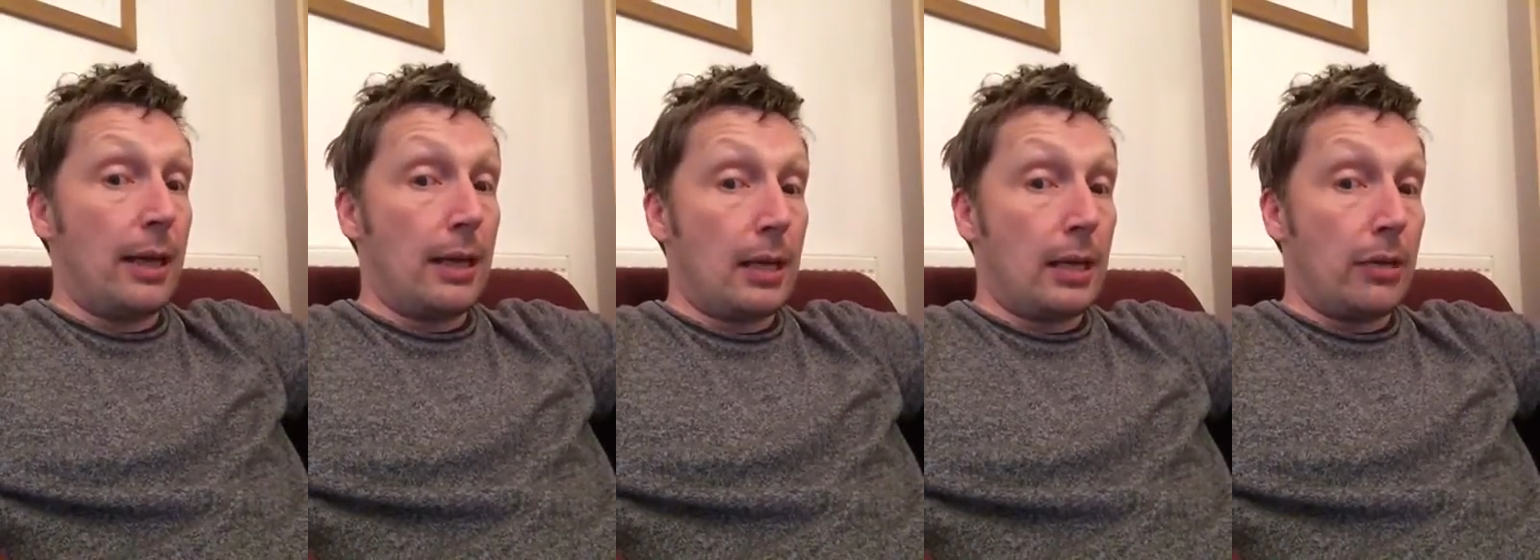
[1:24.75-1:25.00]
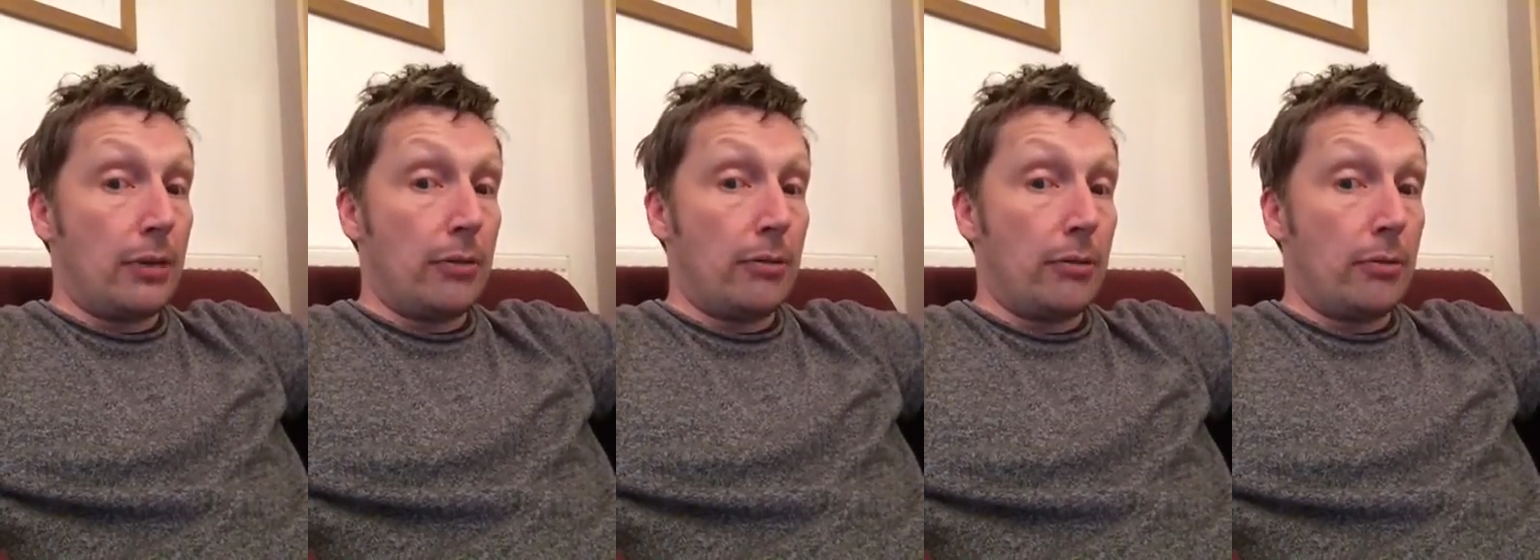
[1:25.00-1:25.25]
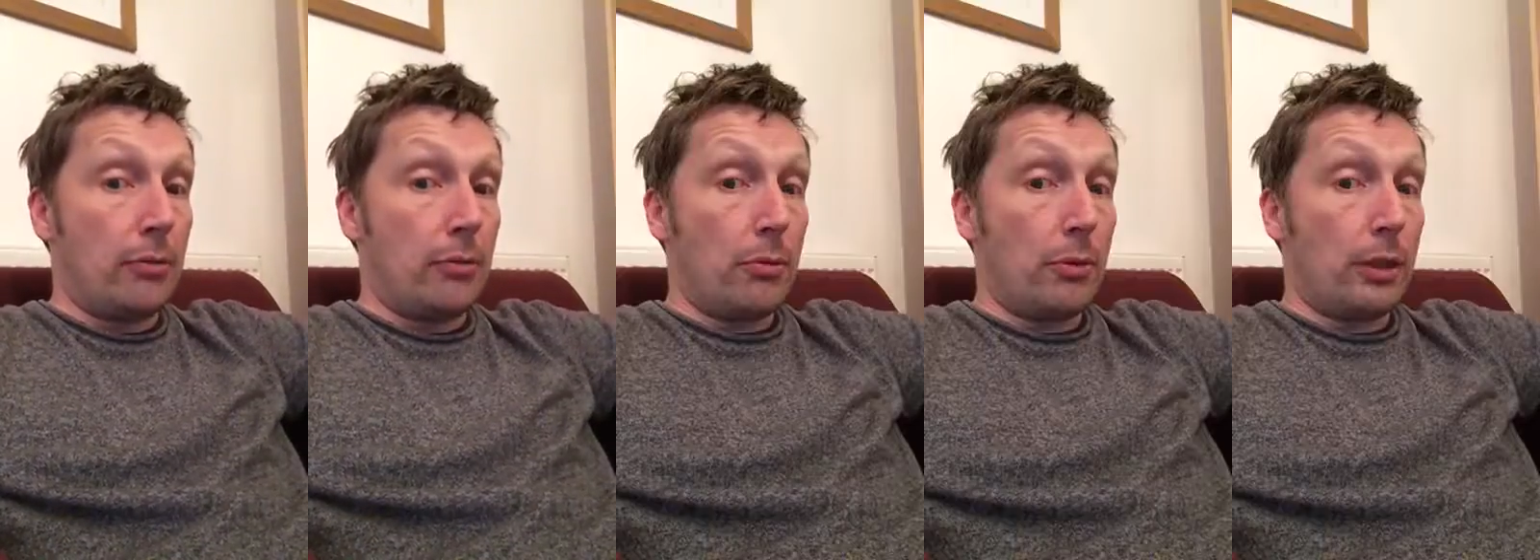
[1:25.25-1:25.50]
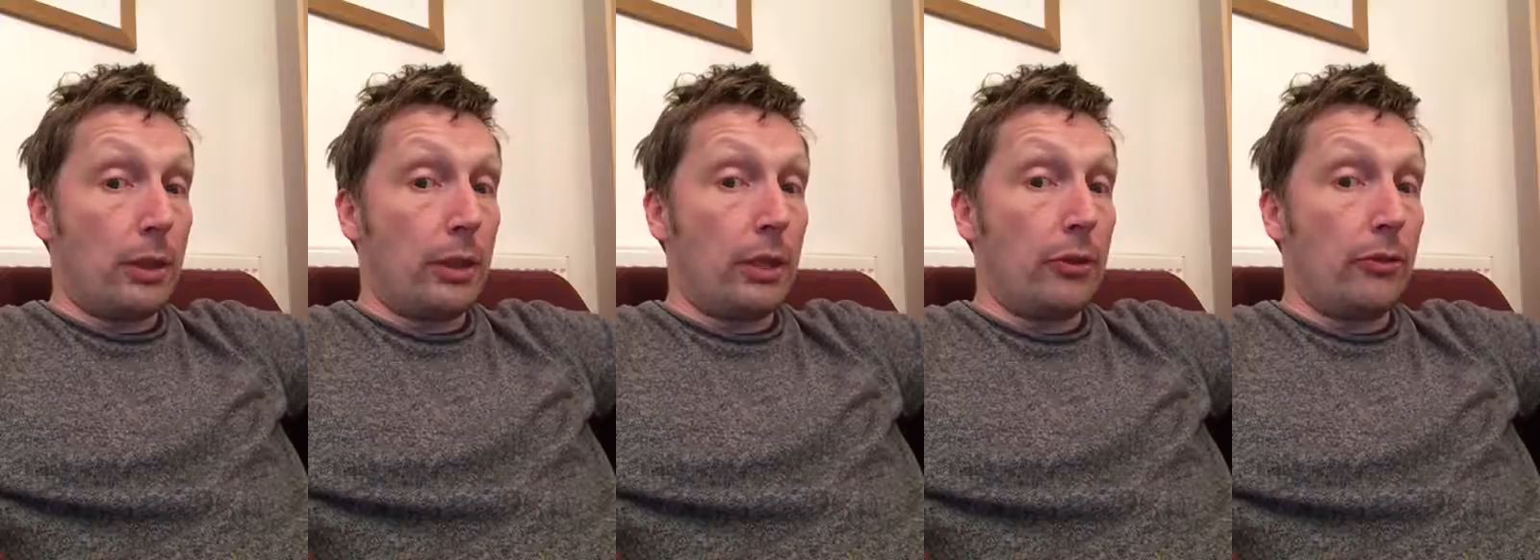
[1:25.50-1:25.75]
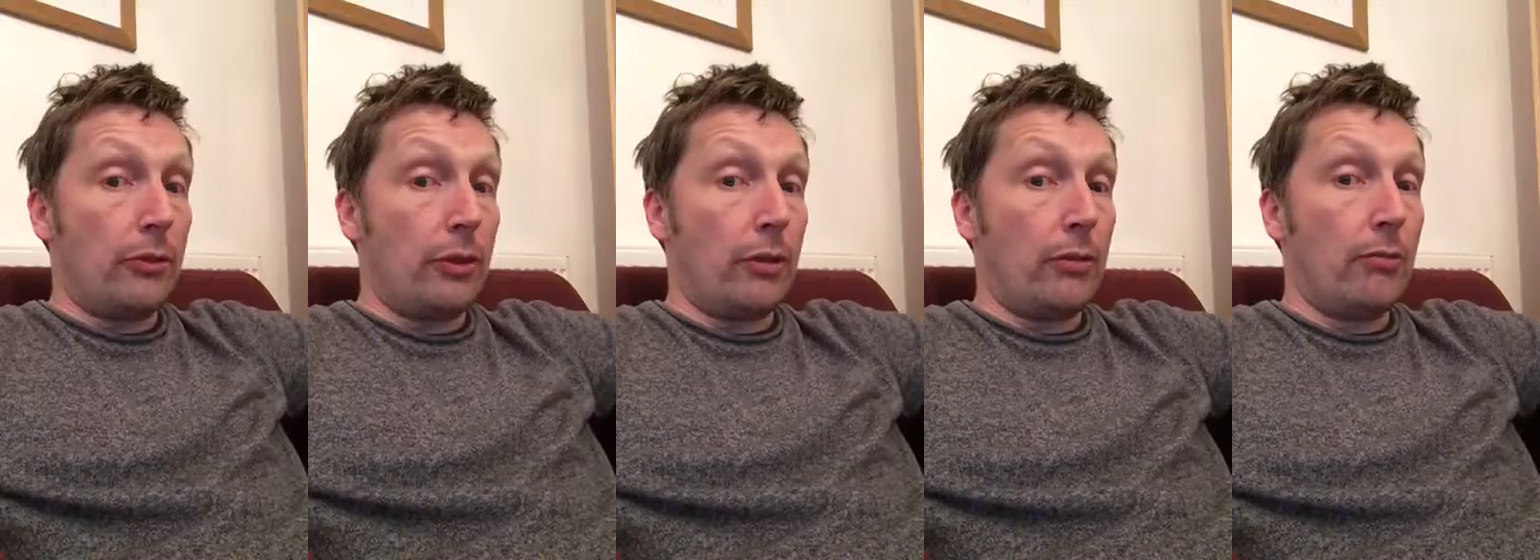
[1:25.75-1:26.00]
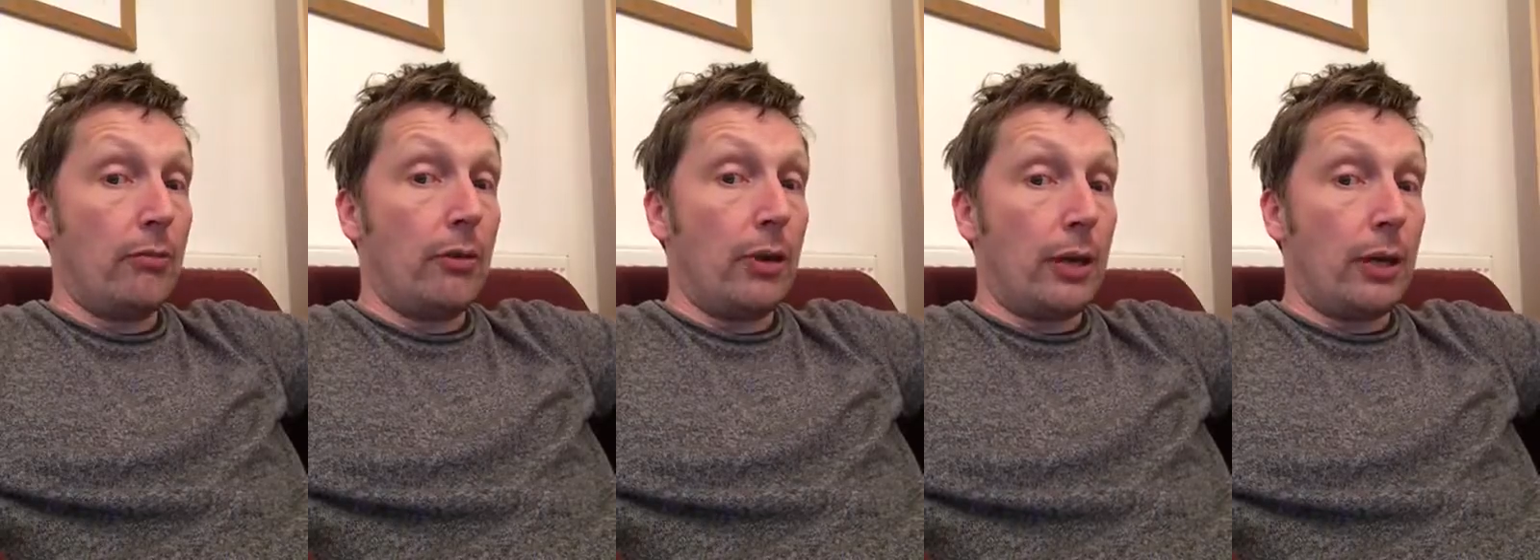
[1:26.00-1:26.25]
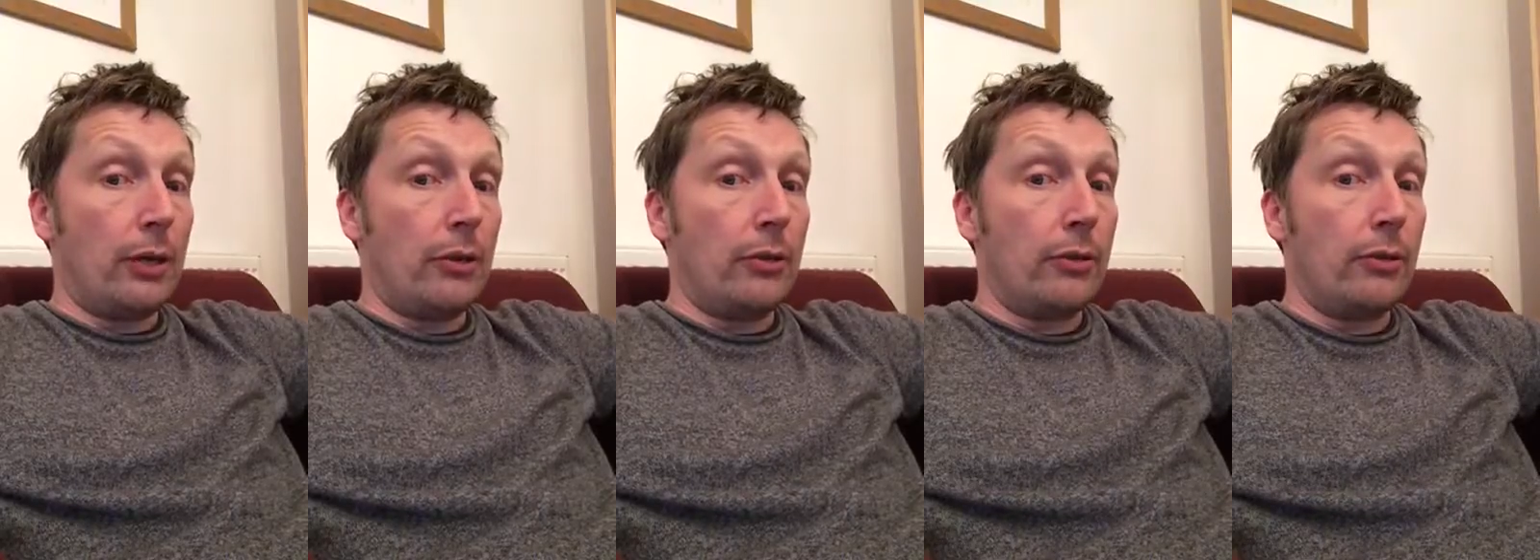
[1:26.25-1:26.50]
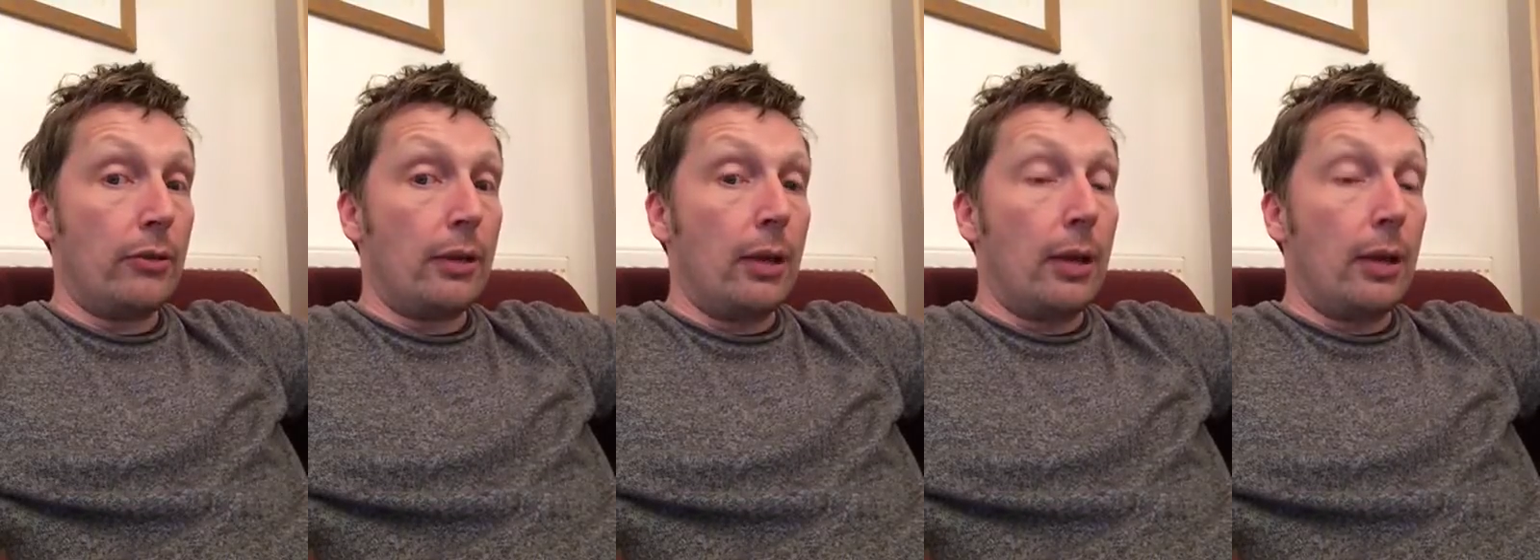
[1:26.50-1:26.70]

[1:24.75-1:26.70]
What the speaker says: a history book in its own right.